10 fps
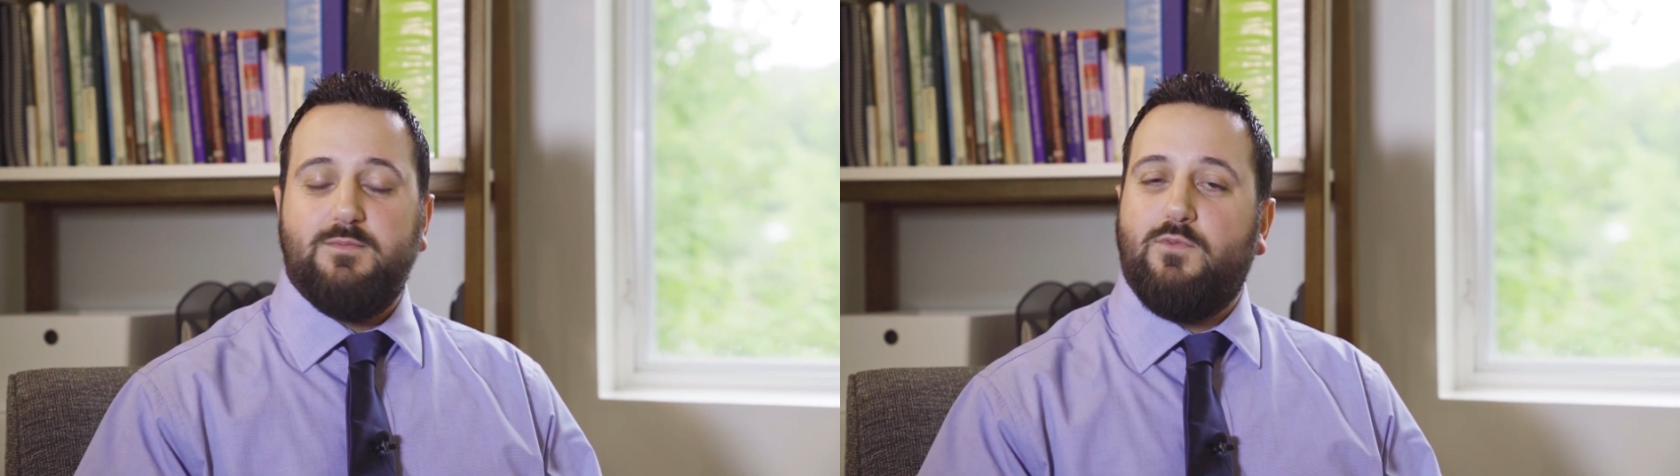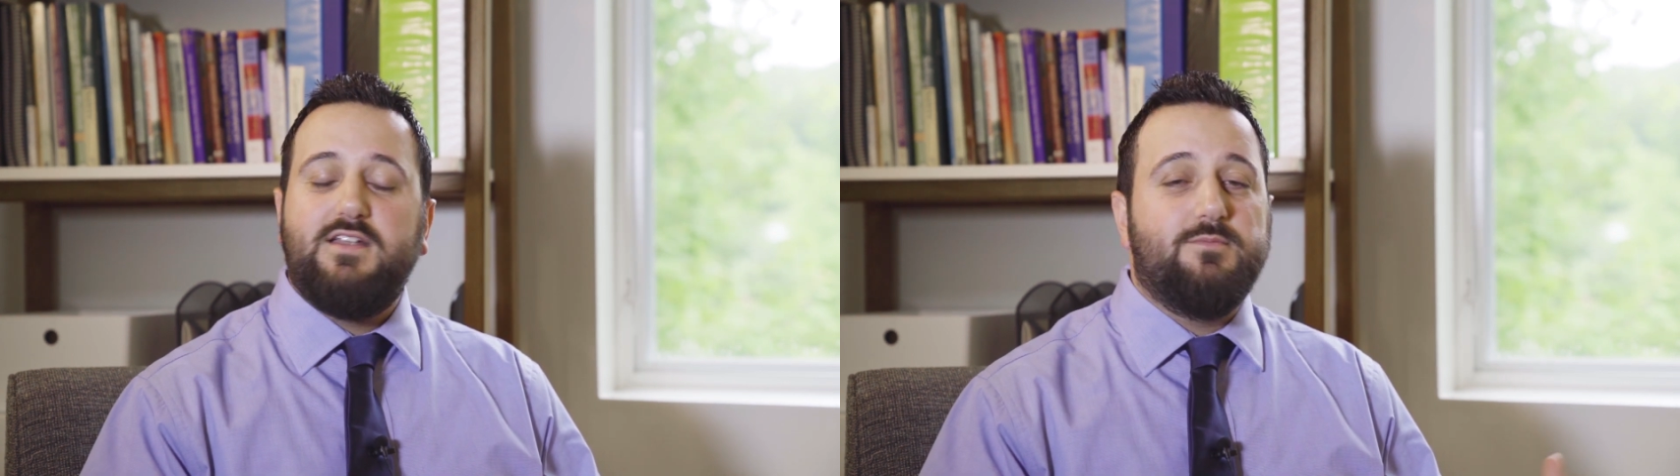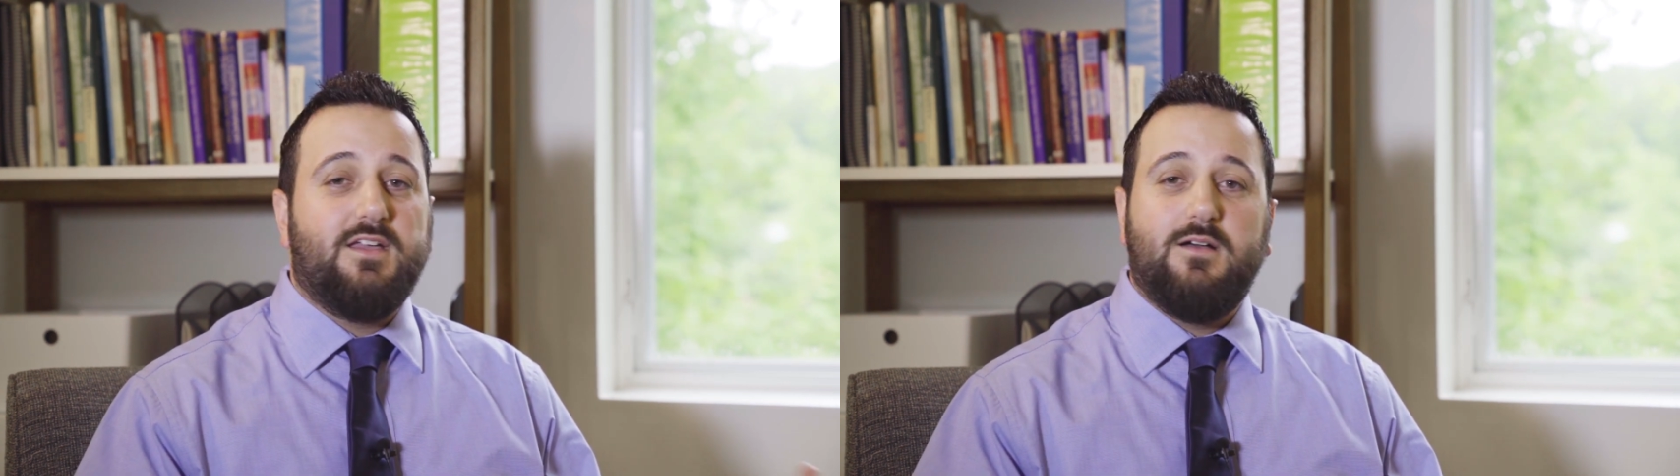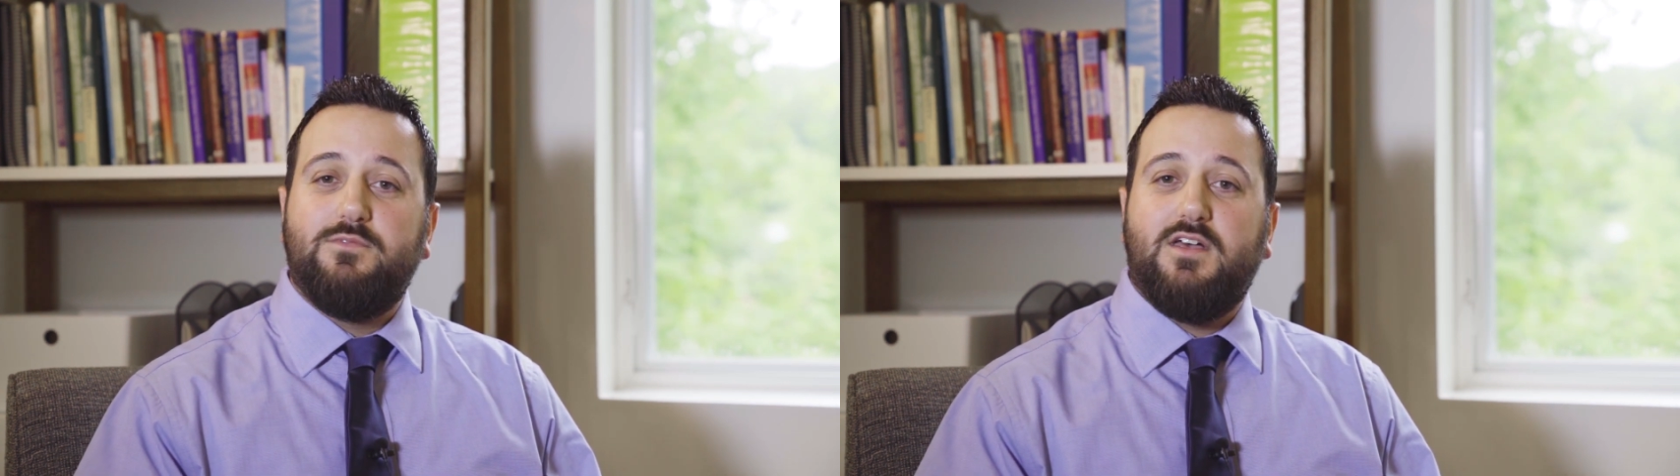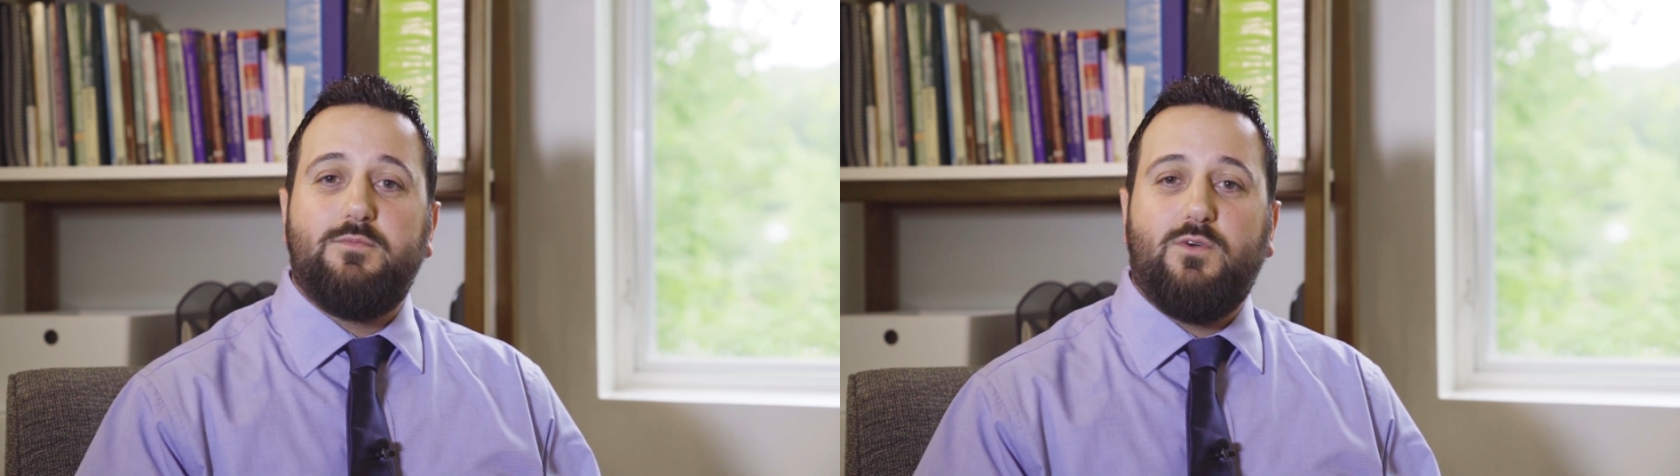it randomly
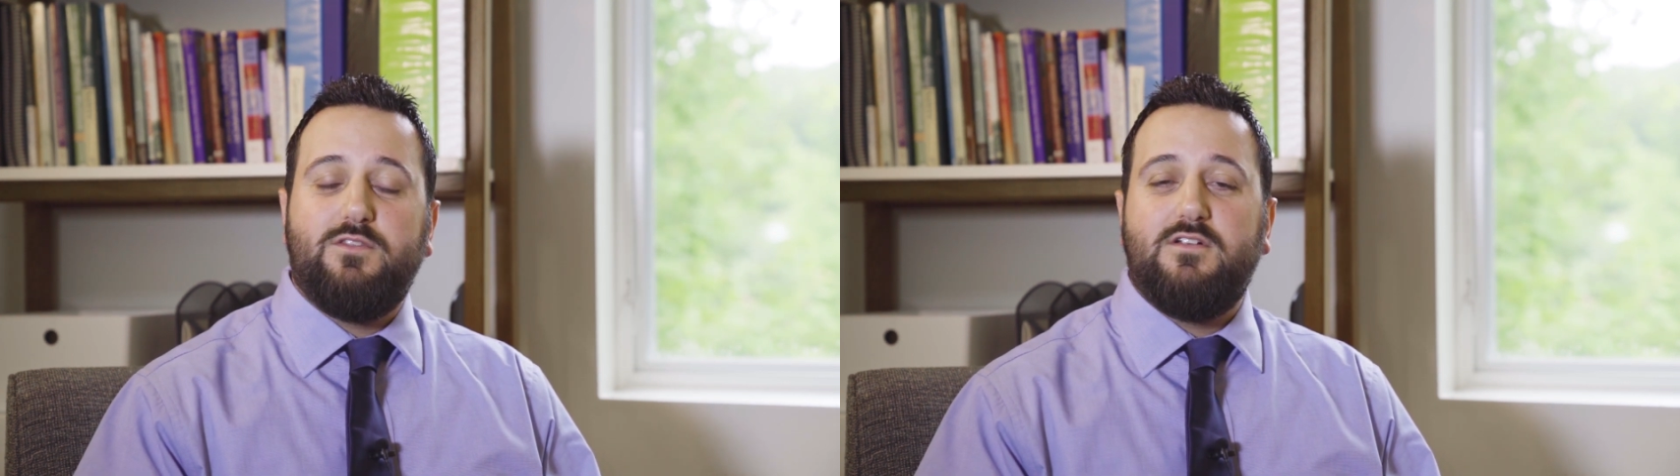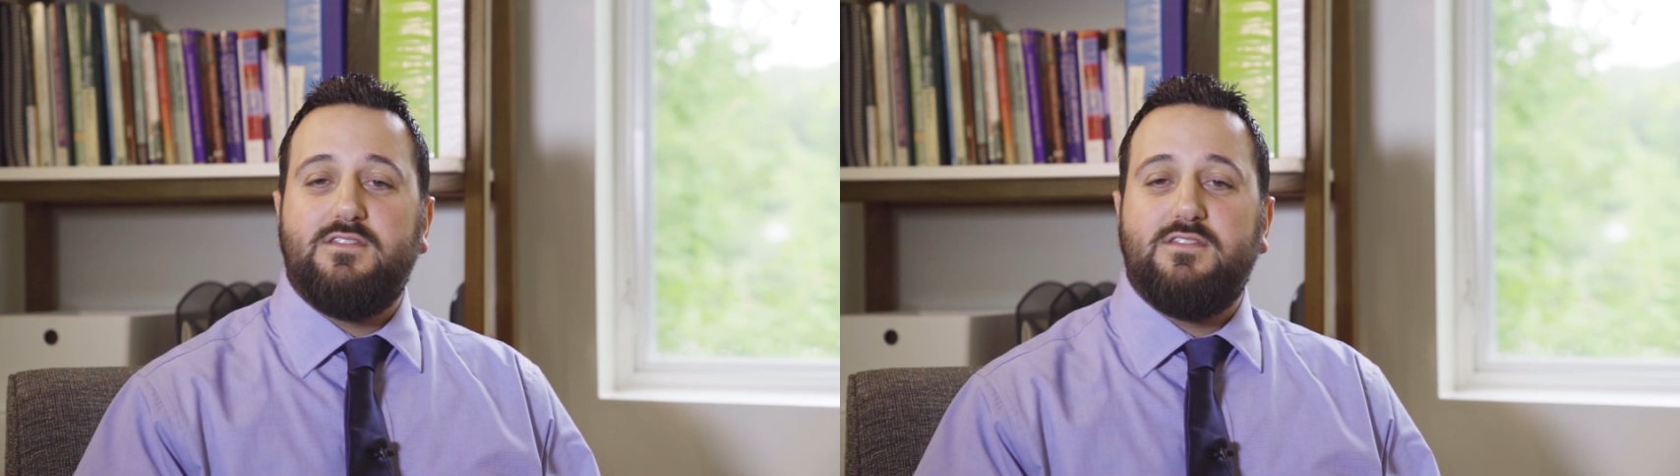comes up, whether